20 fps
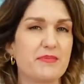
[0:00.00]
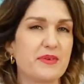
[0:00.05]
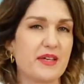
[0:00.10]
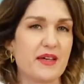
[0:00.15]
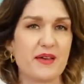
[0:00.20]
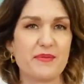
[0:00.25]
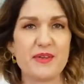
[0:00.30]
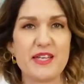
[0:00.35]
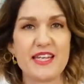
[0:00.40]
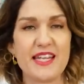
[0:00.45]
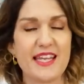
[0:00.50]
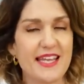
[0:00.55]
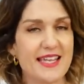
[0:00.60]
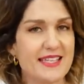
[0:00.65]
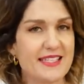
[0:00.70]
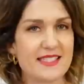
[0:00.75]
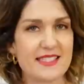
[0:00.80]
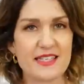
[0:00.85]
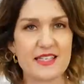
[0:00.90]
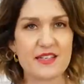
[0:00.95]
but I mean,
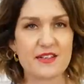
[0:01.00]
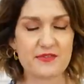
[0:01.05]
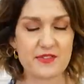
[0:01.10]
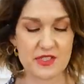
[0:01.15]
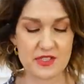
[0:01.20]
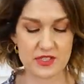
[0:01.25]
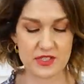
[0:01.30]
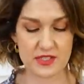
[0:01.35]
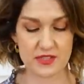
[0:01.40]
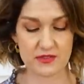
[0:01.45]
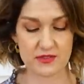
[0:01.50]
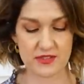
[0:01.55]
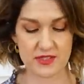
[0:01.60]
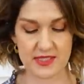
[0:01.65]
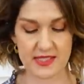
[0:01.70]
easy enough to just